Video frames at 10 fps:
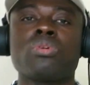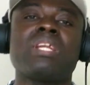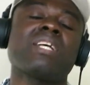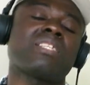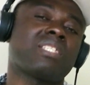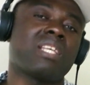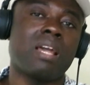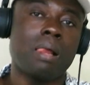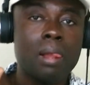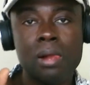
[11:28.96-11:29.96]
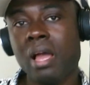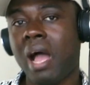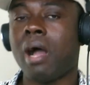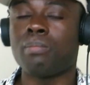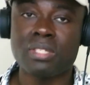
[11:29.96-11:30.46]
that is the
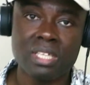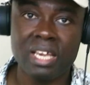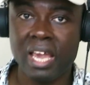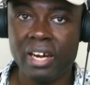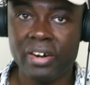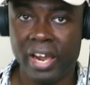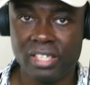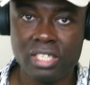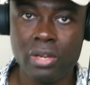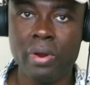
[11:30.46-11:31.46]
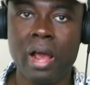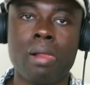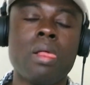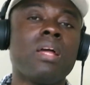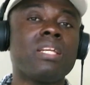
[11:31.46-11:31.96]
second
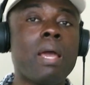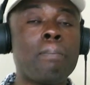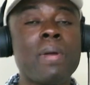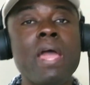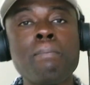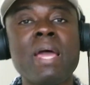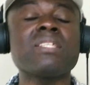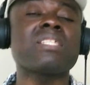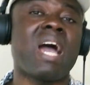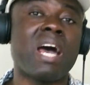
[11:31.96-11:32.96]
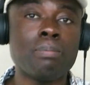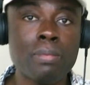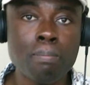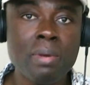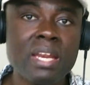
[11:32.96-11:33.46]
criteria. The payment can
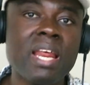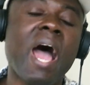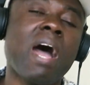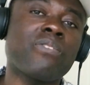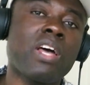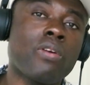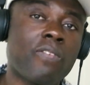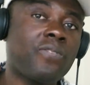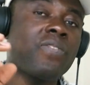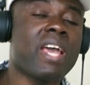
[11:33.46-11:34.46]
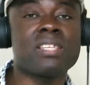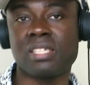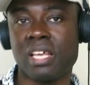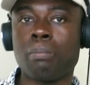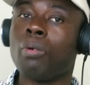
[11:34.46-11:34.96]
be made after your
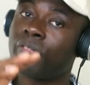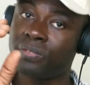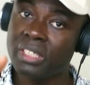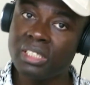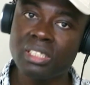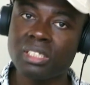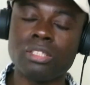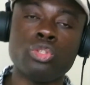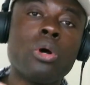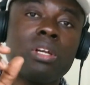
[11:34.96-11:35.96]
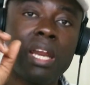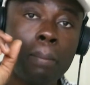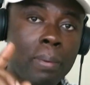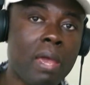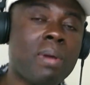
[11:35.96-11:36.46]
first term of teaching.
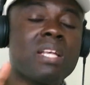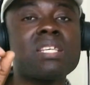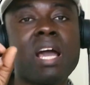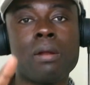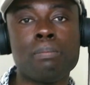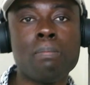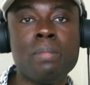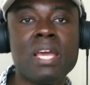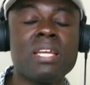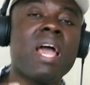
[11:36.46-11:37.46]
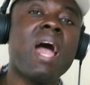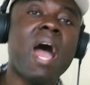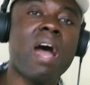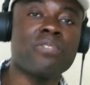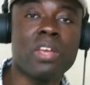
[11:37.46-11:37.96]
The payment can be made
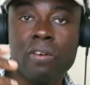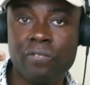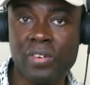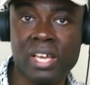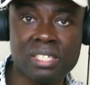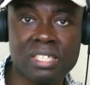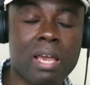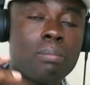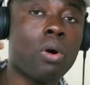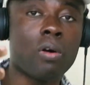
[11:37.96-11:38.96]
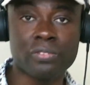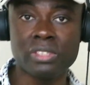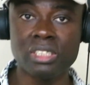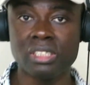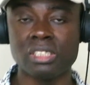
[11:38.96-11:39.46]
after your first term of
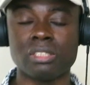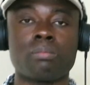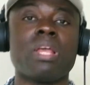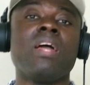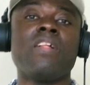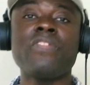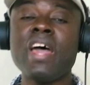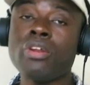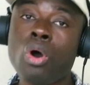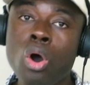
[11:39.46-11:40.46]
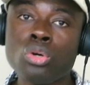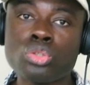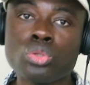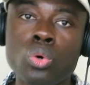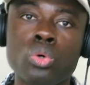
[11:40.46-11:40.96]
teaching. Then
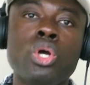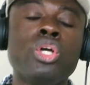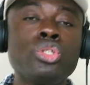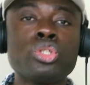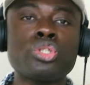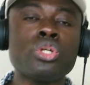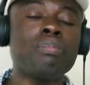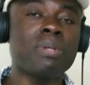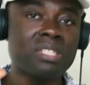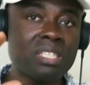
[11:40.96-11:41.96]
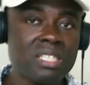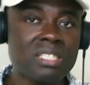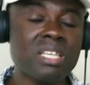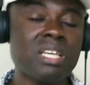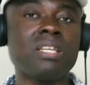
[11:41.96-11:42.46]
also, you should be
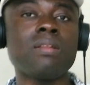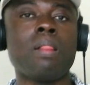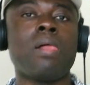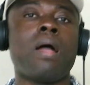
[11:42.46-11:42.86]
teaching